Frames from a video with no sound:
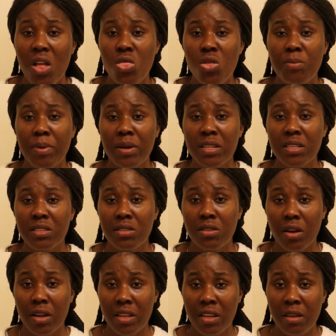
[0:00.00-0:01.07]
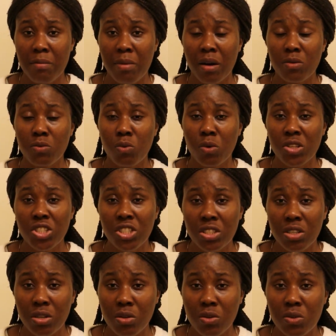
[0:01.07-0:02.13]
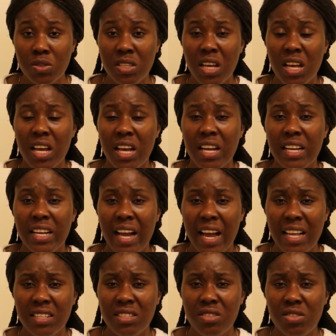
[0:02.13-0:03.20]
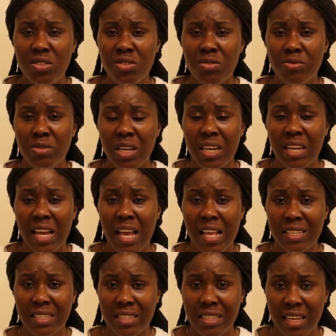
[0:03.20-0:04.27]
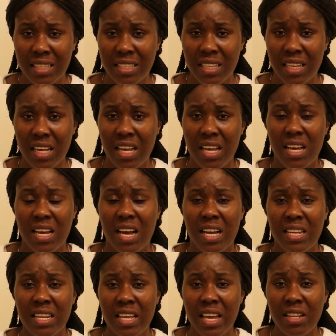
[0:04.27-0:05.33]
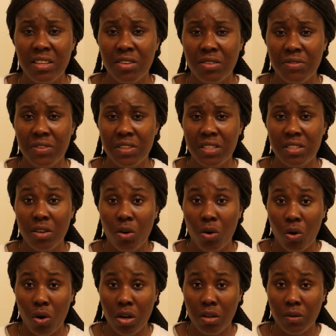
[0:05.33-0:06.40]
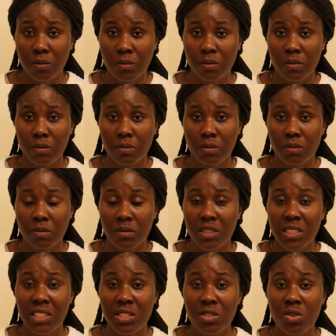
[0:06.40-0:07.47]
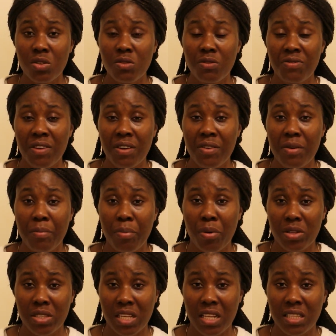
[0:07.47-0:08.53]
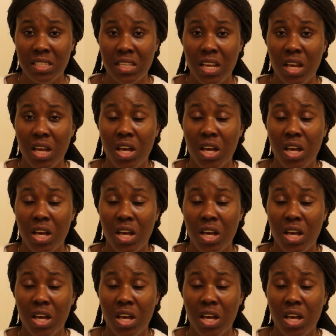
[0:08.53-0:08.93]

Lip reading: Nobody is talking about washing clothes. Guys, do you realize that at the end of it all, it is also very important